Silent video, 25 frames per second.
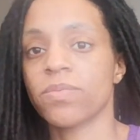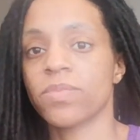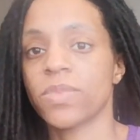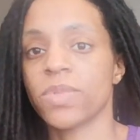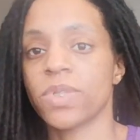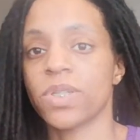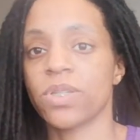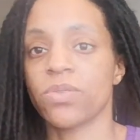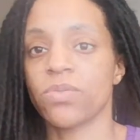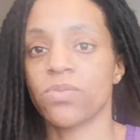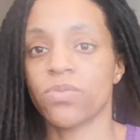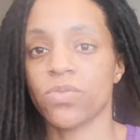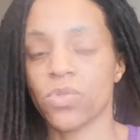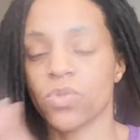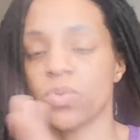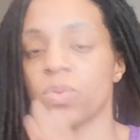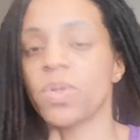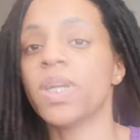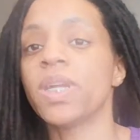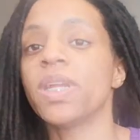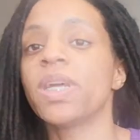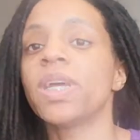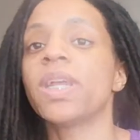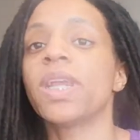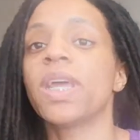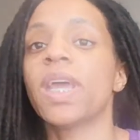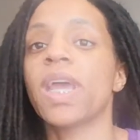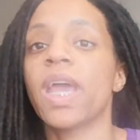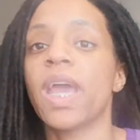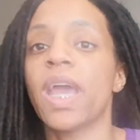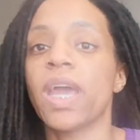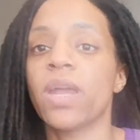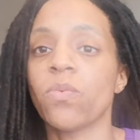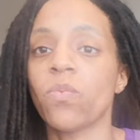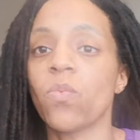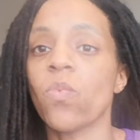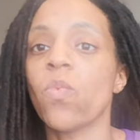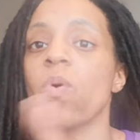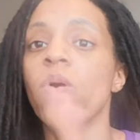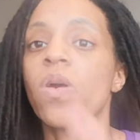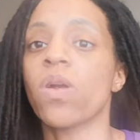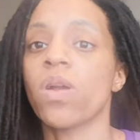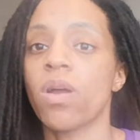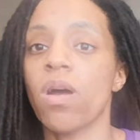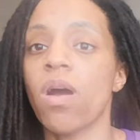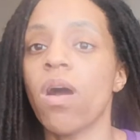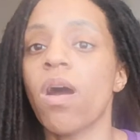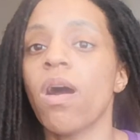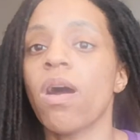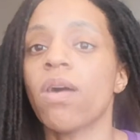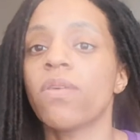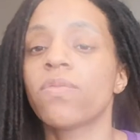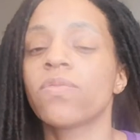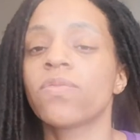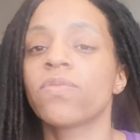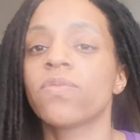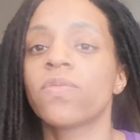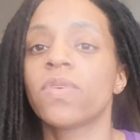to treat it and ward off